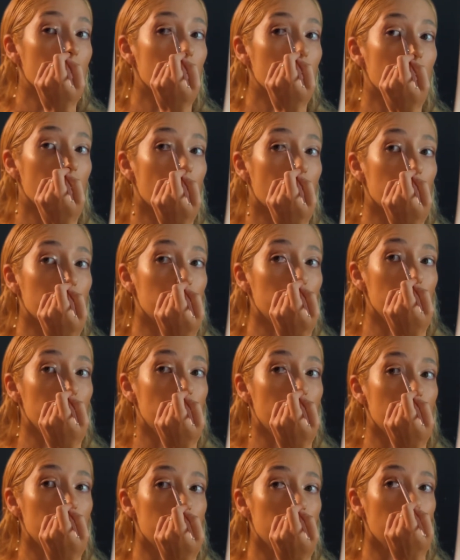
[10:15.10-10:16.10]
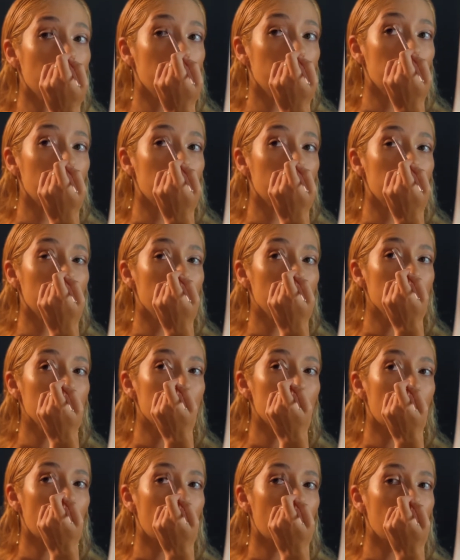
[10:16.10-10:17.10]
Now do the same on this
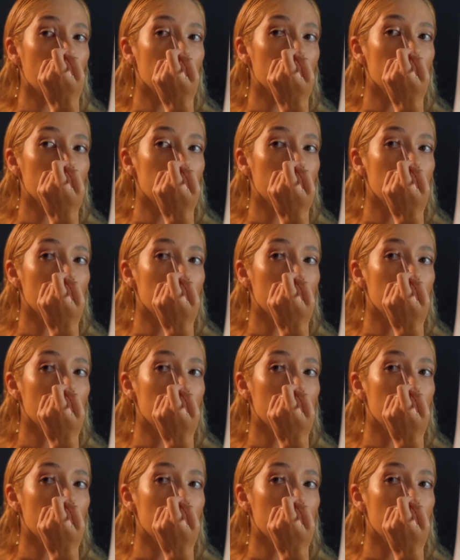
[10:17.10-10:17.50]
part.